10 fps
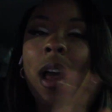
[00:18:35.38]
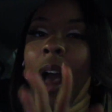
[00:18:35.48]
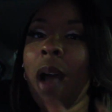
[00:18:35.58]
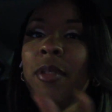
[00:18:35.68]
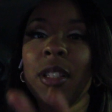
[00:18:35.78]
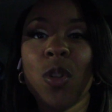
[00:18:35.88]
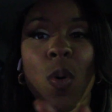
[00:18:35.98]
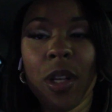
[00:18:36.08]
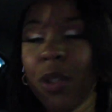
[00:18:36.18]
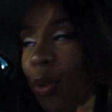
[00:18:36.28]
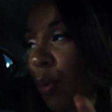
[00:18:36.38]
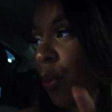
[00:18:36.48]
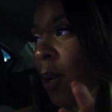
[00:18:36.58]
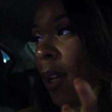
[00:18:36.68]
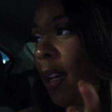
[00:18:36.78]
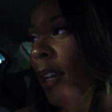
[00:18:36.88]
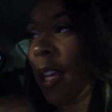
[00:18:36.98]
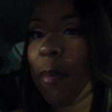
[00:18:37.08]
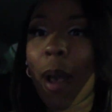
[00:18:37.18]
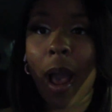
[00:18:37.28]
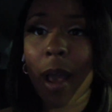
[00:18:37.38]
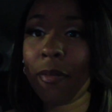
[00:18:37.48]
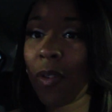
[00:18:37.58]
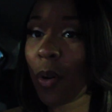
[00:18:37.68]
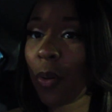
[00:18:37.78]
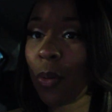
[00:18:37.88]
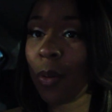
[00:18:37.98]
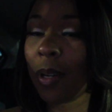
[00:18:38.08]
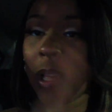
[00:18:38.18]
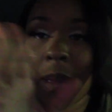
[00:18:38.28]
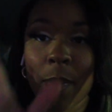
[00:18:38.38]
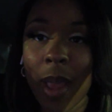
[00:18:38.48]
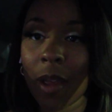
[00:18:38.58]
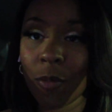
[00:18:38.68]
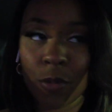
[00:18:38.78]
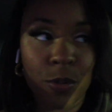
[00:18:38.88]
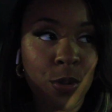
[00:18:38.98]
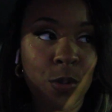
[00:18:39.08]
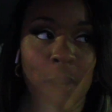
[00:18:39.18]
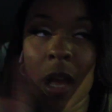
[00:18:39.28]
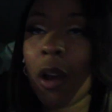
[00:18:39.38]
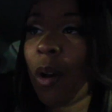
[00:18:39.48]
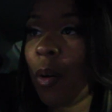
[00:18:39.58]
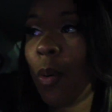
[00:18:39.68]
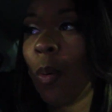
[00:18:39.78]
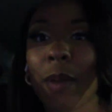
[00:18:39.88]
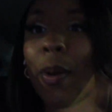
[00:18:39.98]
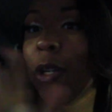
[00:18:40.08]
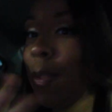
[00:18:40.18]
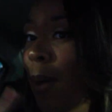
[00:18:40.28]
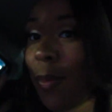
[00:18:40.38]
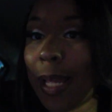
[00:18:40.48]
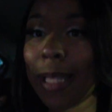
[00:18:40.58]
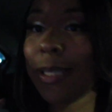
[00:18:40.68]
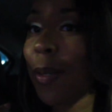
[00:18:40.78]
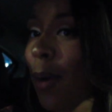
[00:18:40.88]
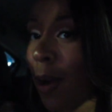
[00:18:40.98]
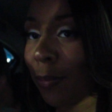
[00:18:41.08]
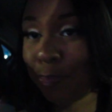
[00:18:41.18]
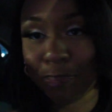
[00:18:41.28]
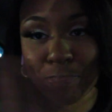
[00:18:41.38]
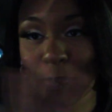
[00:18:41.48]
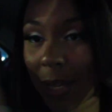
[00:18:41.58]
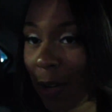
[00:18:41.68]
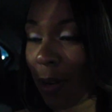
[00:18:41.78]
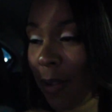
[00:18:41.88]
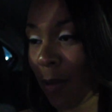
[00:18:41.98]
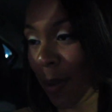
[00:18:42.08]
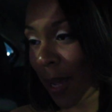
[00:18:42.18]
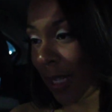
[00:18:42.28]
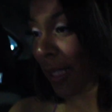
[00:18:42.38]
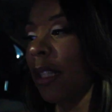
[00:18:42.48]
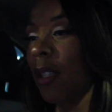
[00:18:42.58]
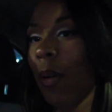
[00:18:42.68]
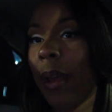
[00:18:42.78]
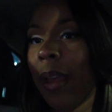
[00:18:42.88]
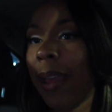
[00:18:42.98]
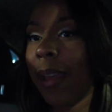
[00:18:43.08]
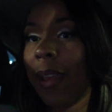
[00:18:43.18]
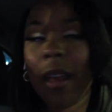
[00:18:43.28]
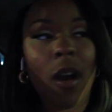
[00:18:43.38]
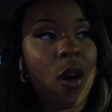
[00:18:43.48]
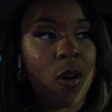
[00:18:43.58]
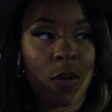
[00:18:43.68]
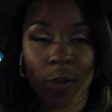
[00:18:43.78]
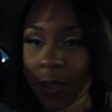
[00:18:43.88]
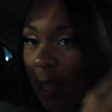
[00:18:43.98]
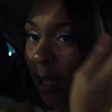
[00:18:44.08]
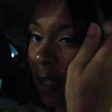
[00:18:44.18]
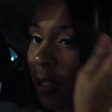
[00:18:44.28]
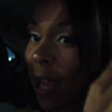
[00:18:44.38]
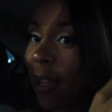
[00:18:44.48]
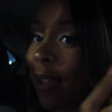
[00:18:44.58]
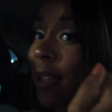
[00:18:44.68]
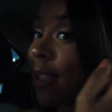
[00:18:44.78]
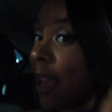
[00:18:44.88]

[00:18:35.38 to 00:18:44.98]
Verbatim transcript: I'm just going to get my iPhone in Baton Rouge when I go. I'm gonna postpone that until tomorrow and don't even worry about it. I need to go ahead and get home so I can at least